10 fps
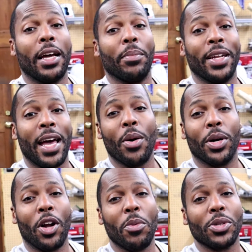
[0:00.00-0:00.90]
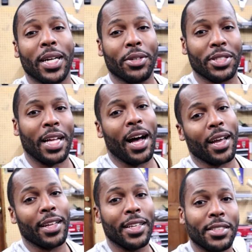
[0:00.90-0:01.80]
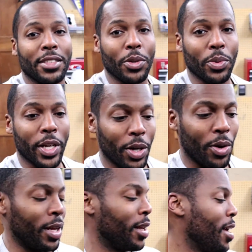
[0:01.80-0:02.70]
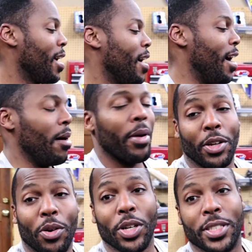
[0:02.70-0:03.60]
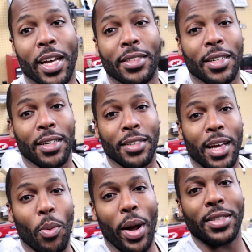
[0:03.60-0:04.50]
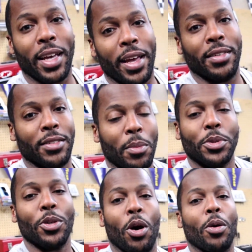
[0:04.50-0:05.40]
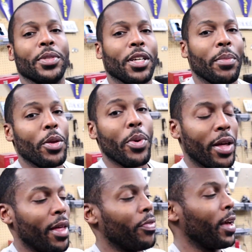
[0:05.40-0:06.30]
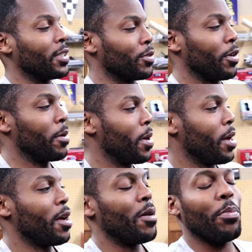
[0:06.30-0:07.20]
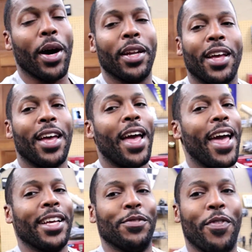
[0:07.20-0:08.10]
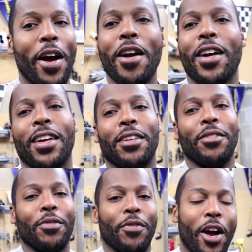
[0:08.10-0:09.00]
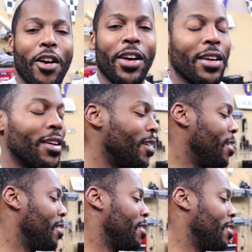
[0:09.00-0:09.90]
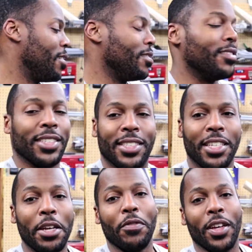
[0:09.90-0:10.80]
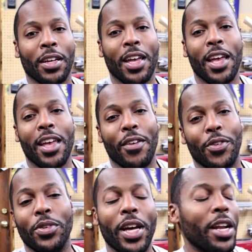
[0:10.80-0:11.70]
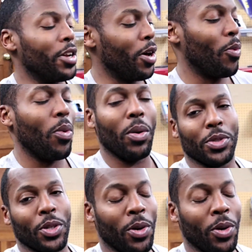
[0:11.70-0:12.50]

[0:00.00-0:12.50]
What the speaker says: Like, but now it almost sounds stock, at least until you get on it. And of course, that wastegate, the dump tube opens up, and you hear that thing scream. But it's very, very deceiving if you didn't know what was